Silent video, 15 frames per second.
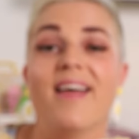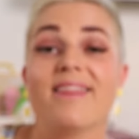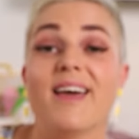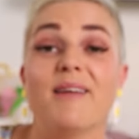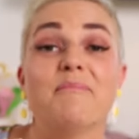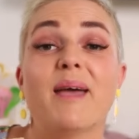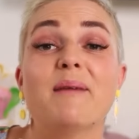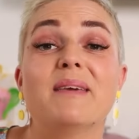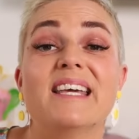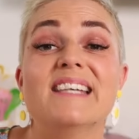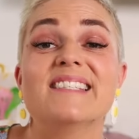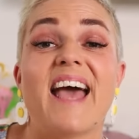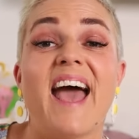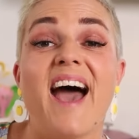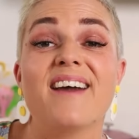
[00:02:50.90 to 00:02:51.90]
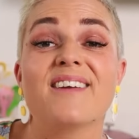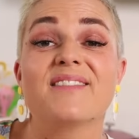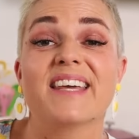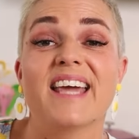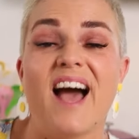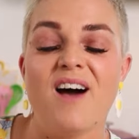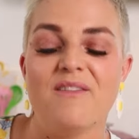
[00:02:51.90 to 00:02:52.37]
That baby is out of
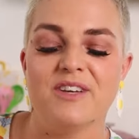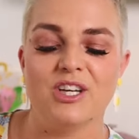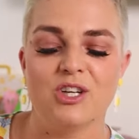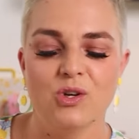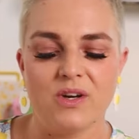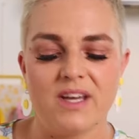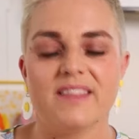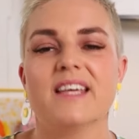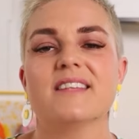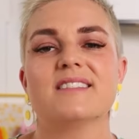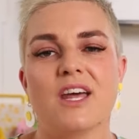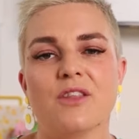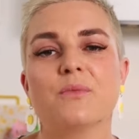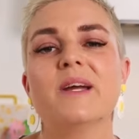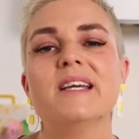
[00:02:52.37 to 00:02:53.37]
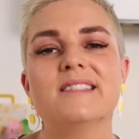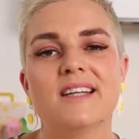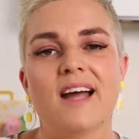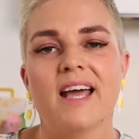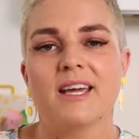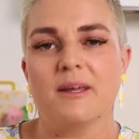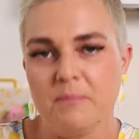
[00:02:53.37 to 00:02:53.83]
the oven, and look at this. Now, the reason
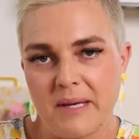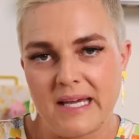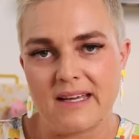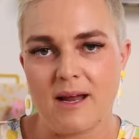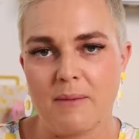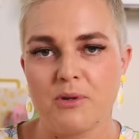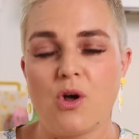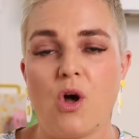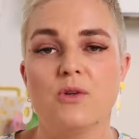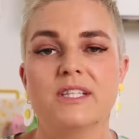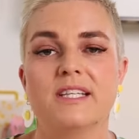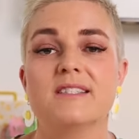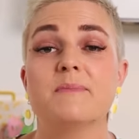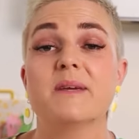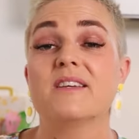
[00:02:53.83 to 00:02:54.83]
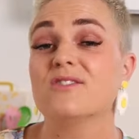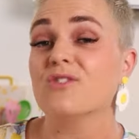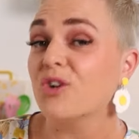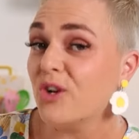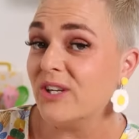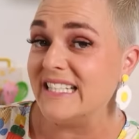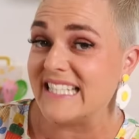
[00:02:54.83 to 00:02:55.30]
I can pick it up and hold it is because
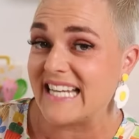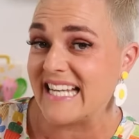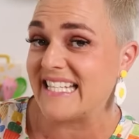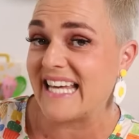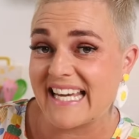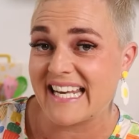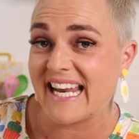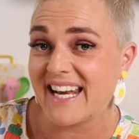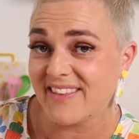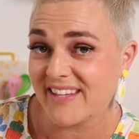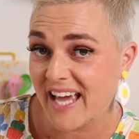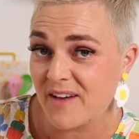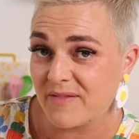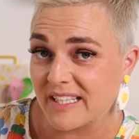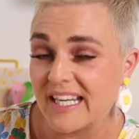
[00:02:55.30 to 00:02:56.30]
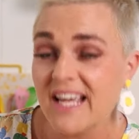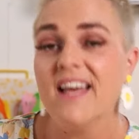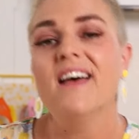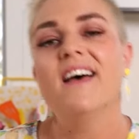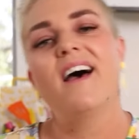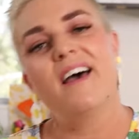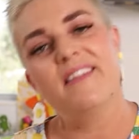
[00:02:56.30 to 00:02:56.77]
not only did I take it out of the oven,
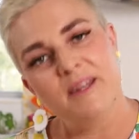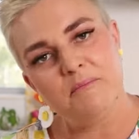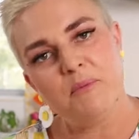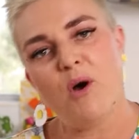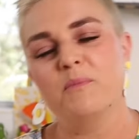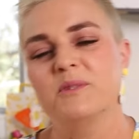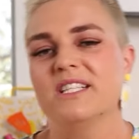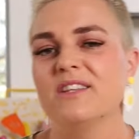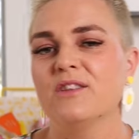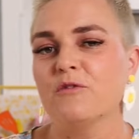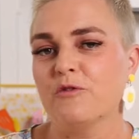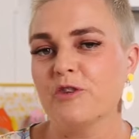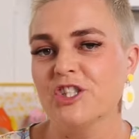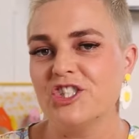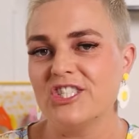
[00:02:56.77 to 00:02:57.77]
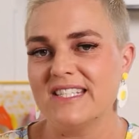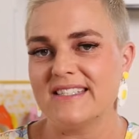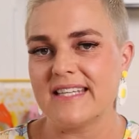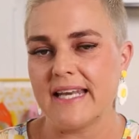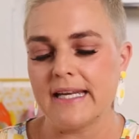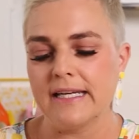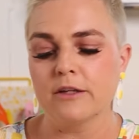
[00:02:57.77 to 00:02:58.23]
I then popped it in the fridge to
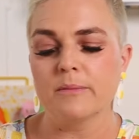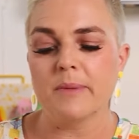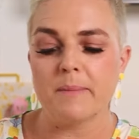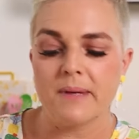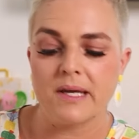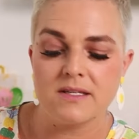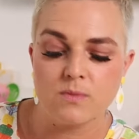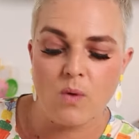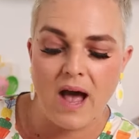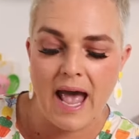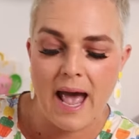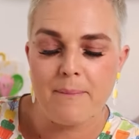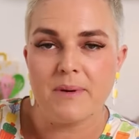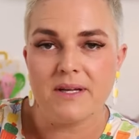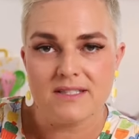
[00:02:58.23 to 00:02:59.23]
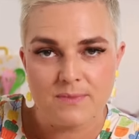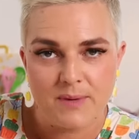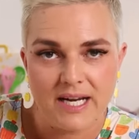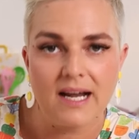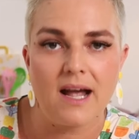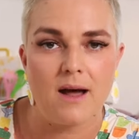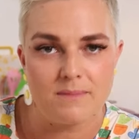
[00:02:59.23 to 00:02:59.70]
set a little bit, because what happens when
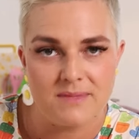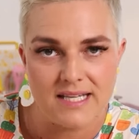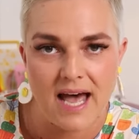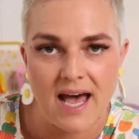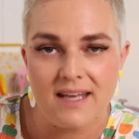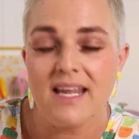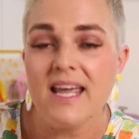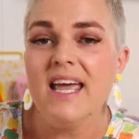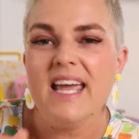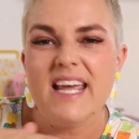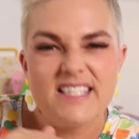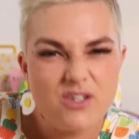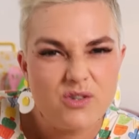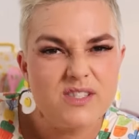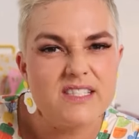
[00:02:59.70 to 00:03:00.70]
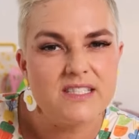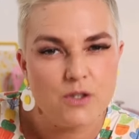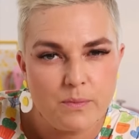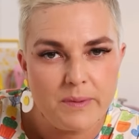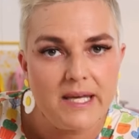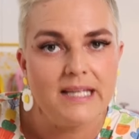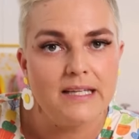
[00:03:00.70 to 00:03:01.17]
it comes out is it'll still
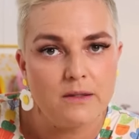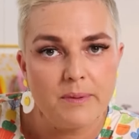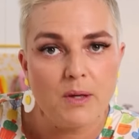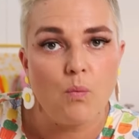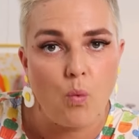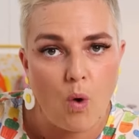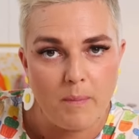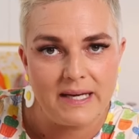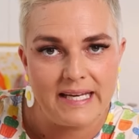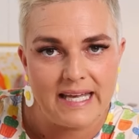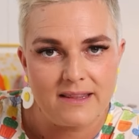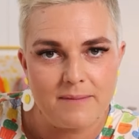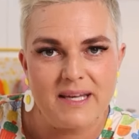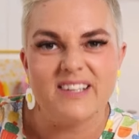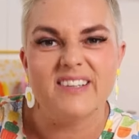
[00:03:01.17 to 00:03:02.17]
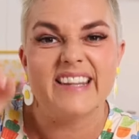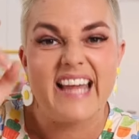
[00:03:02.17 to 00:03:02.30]
be a little bit wobbly in the middle.